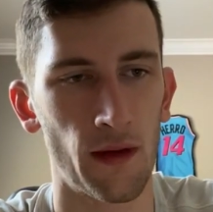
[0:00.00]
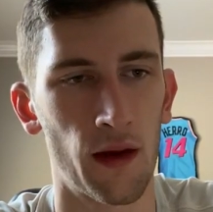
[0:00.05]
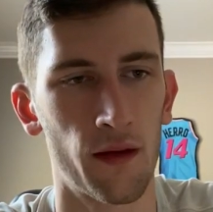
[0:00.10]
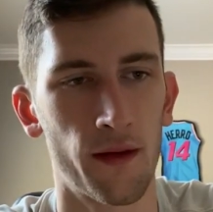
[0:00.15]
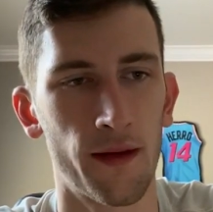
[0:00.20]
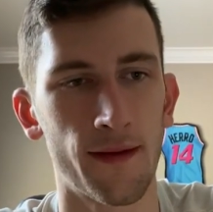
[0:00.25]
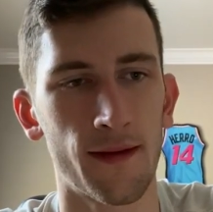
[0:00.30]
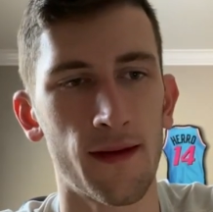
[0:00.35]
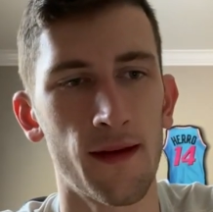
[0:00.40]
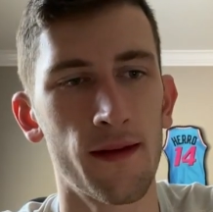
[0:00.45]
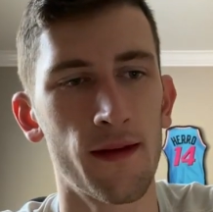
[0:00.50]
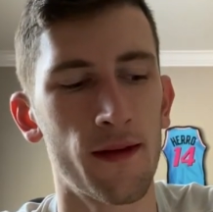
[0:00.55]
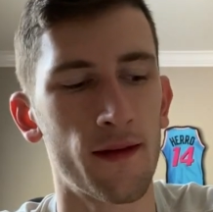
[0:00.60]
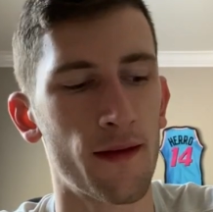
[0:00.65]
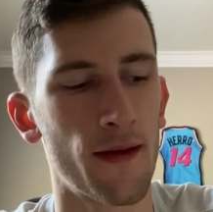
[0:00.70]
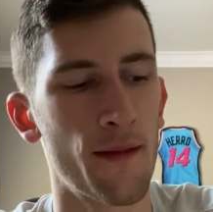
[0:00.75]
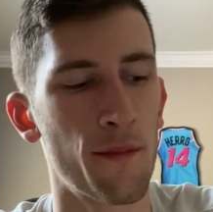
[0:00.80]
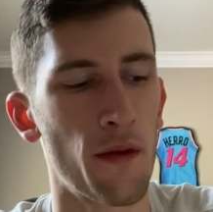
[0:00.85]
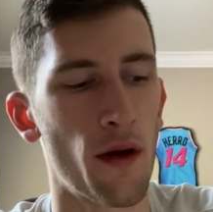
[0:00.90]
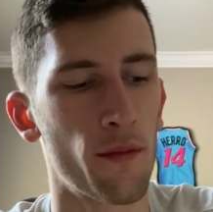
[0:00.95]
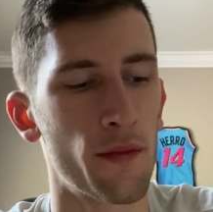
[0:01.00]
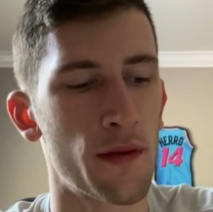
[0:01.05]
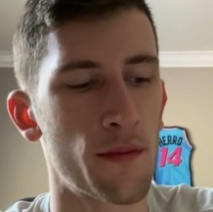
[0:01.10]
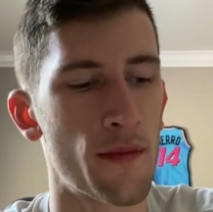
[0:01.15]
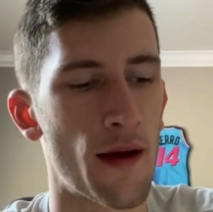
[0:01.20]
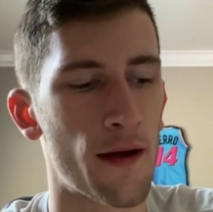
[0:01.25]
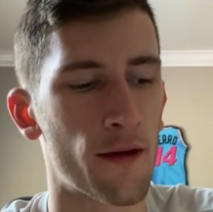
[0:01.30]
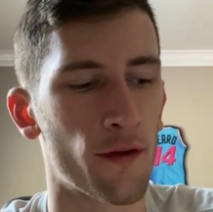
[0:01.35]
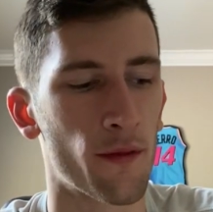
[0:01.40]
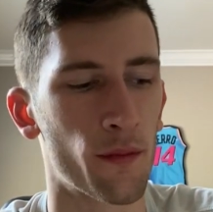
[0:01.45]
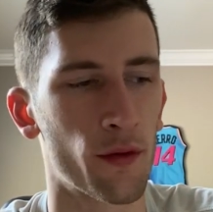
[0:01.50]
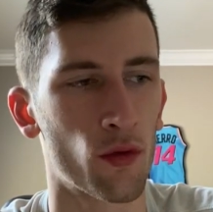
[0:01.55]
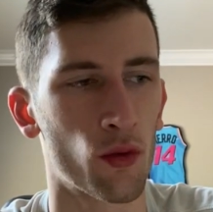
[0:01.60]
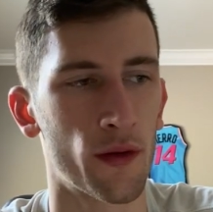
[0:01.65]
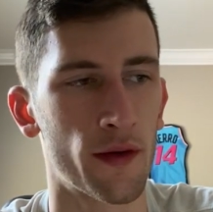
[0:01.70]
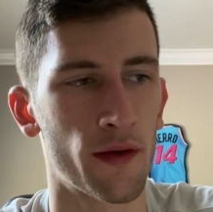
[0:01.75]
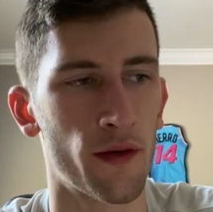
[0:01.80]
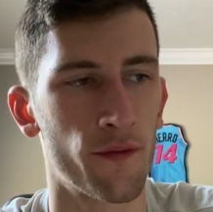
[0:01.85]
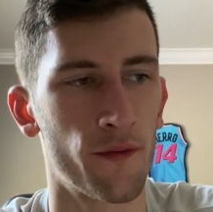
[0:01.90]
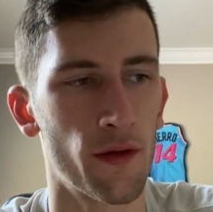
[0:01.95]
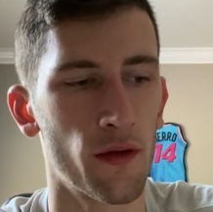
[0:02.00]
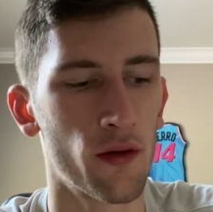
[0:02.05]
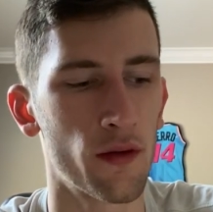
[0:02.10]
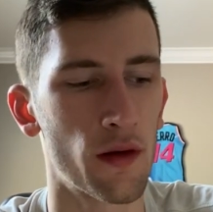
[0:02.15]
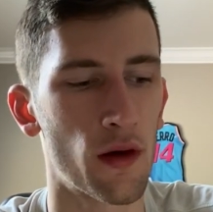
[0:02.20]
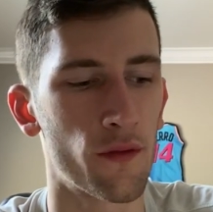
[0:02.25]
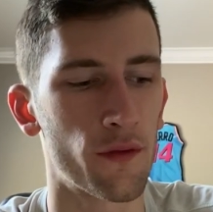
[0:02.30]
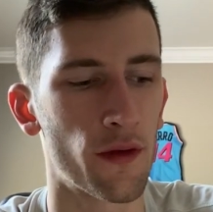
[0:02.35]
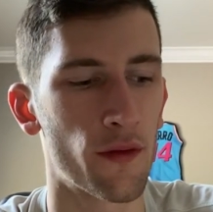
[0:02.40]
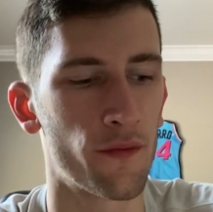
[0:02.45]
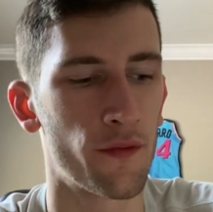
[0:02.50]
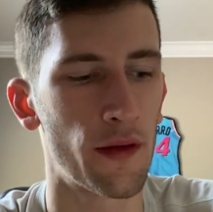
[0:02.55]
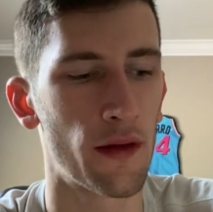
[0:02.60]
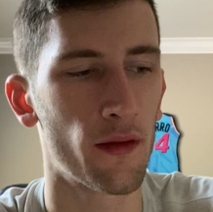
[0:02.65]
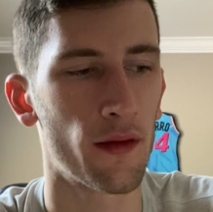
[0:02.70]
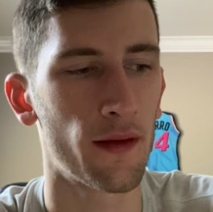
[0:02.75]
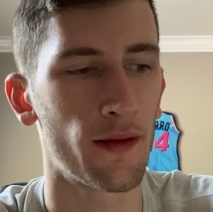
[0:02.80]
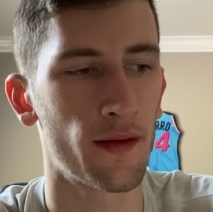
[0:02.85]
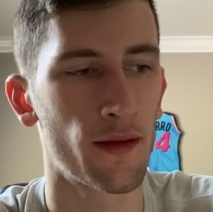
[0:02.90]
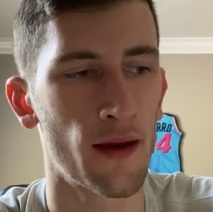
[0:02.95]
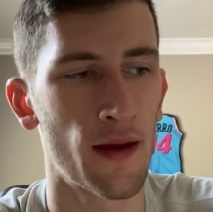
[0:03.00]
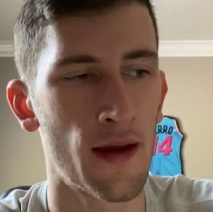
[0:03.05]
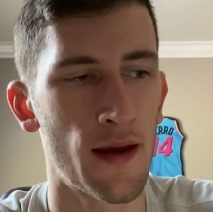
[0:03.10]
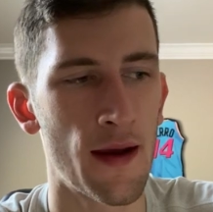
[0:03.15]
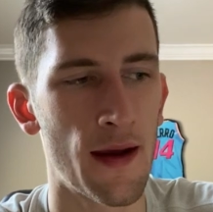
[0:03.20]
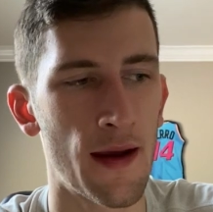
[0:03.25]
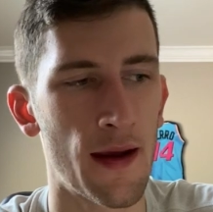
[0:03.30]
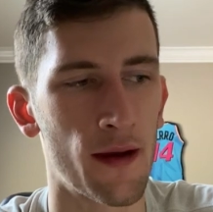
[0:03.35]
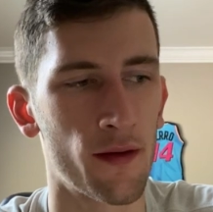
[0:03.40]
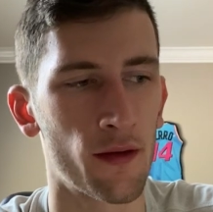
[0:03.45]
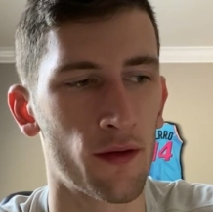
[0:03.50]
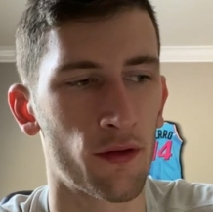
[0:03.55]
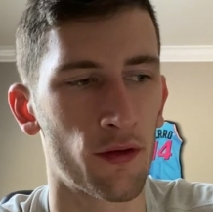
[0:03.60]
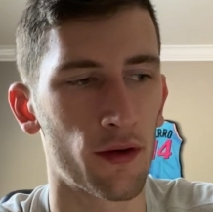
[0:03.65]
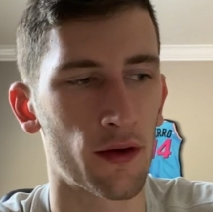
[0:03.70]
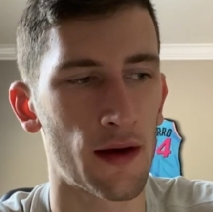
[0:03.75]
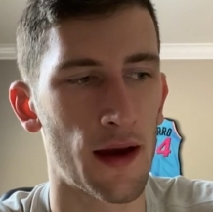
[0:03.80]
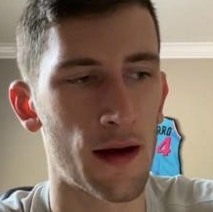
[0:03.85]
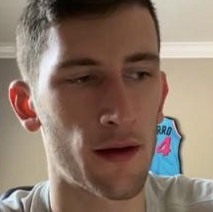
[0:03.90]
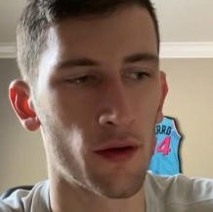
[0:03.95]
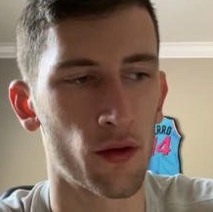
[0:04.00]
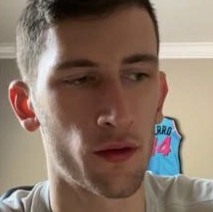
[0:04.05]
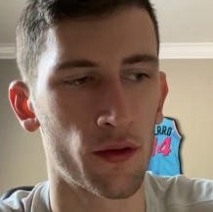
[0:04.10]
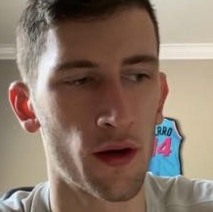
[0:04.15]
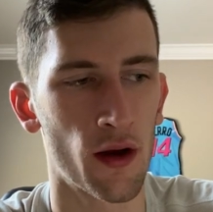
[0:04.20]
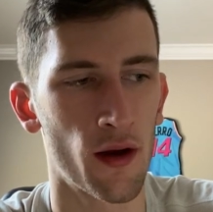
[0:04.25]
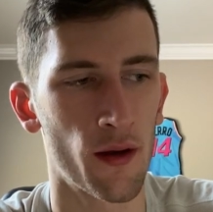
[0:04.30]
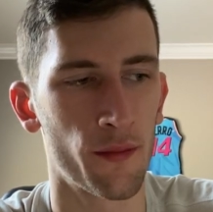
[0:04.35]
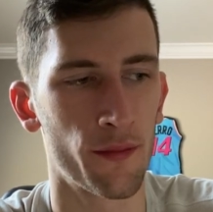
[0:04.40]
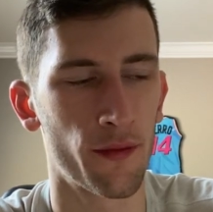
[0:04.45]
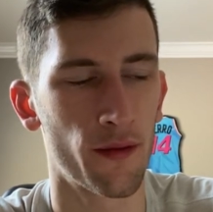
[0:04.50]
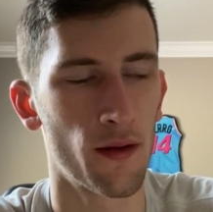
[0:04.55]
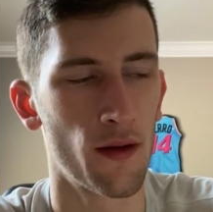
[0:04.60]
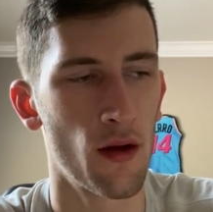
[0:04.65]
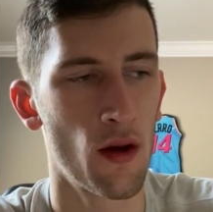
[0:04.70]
Let's get this MLB matchup between the Philadelphia Phillies and the Chicago Cubs.